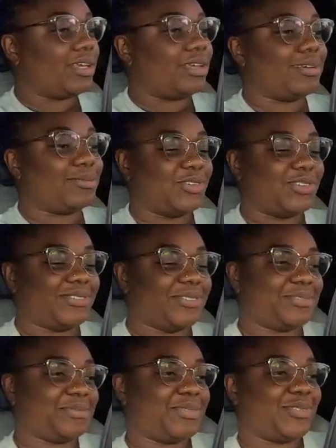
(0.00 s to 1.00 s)
camera
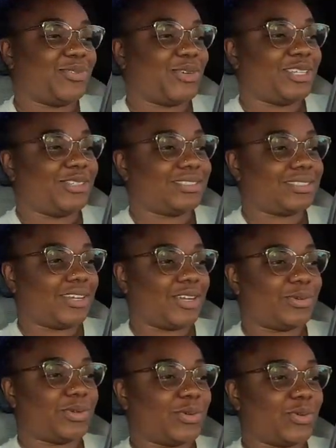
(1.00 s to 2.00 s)
before you
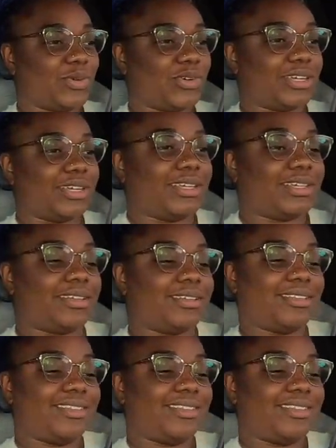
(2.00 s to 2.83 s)
started recording.